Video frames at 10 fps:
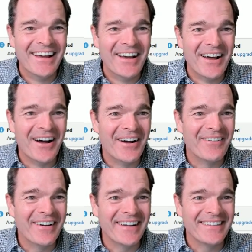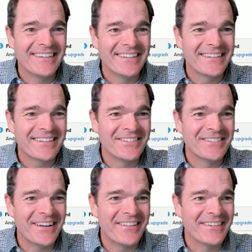All right, let's close
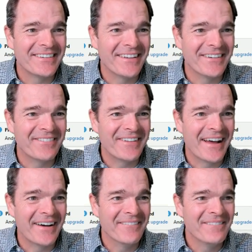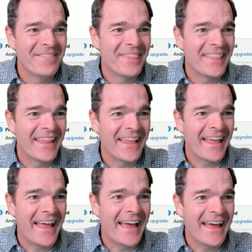all this stuff down
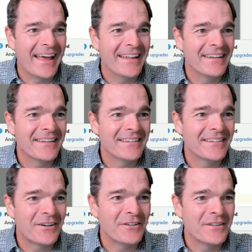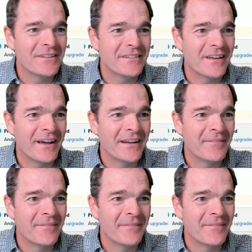and start to design